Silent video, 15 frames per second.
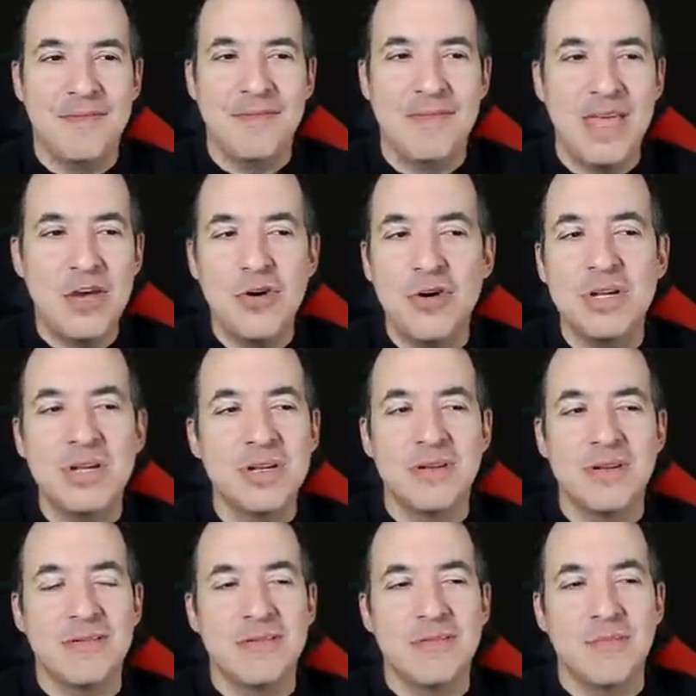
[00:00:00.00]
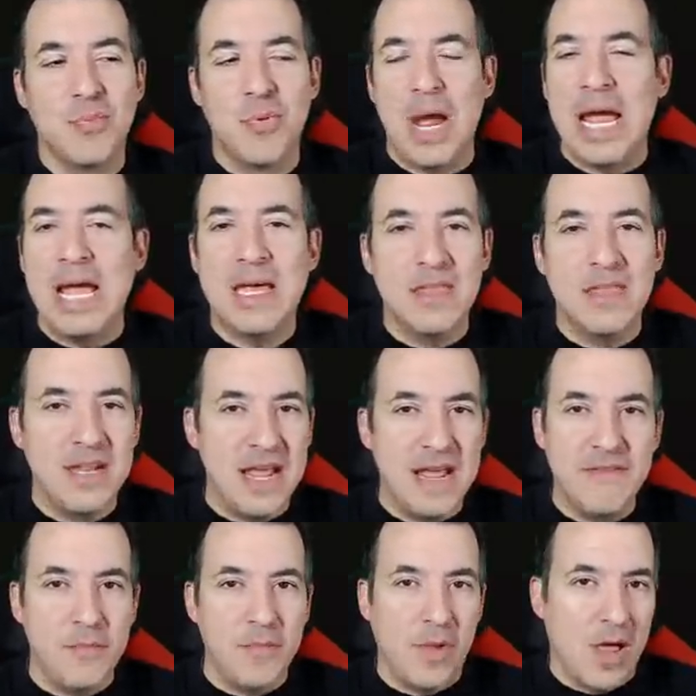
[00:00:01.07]
They couldn't break the
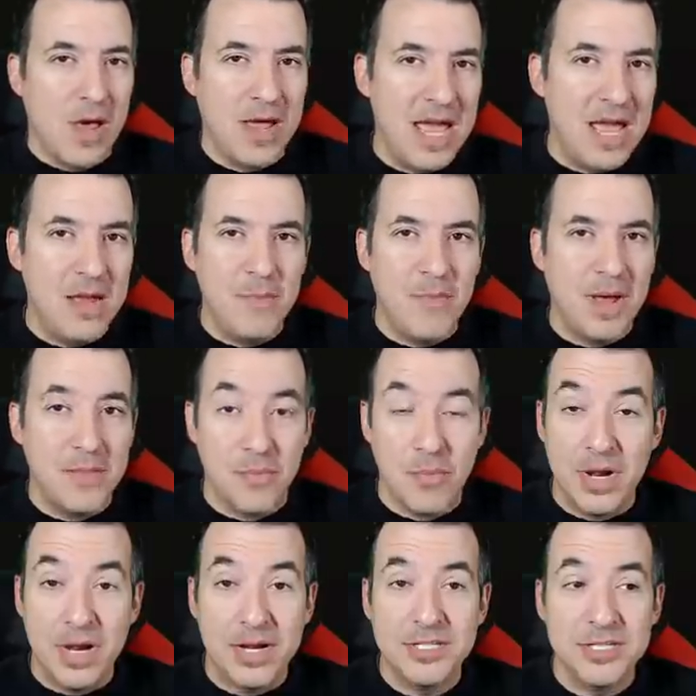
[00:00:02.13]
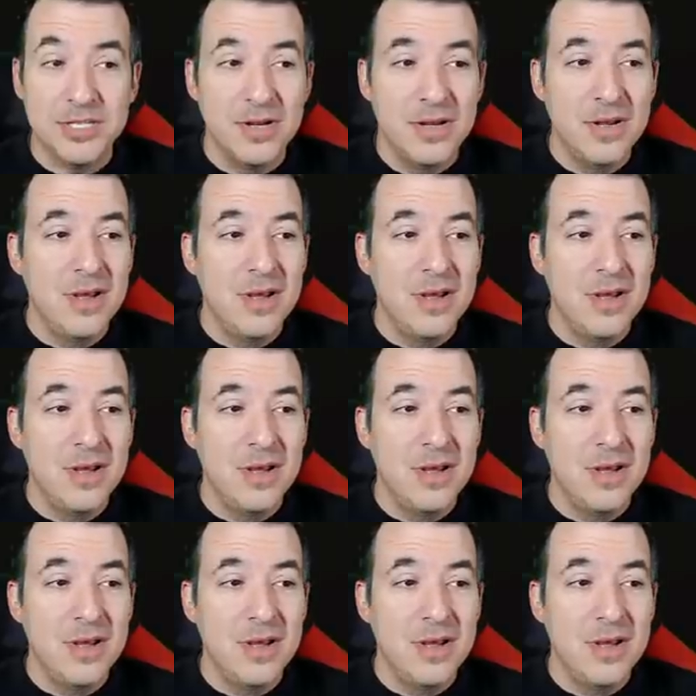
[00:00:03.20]
naval blockade by the British.